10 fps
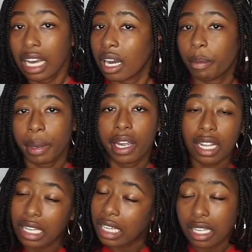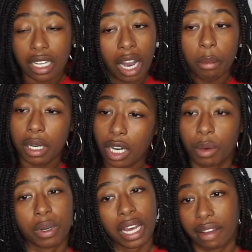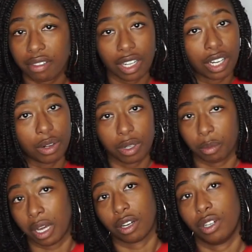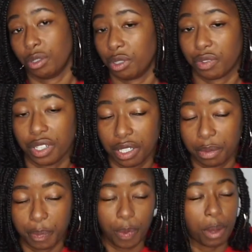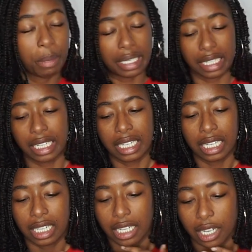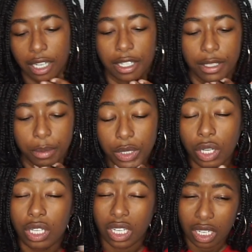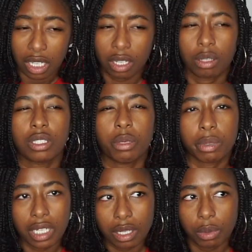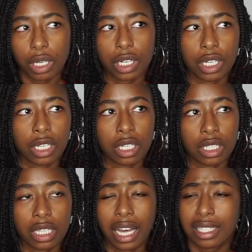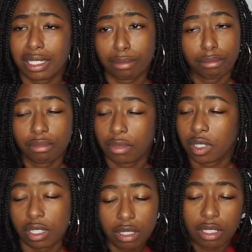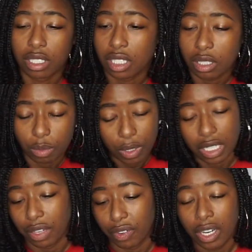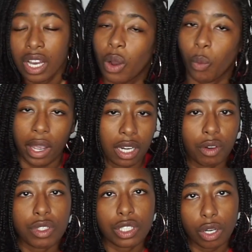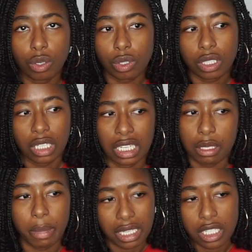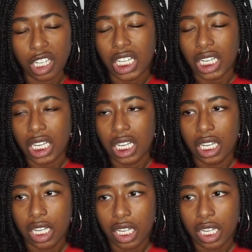apparently I'm gonna go when I have to go, and I'm not gonna hold it for them. But so yeah, the blood work, that's just whatever. Waiting on results is mentally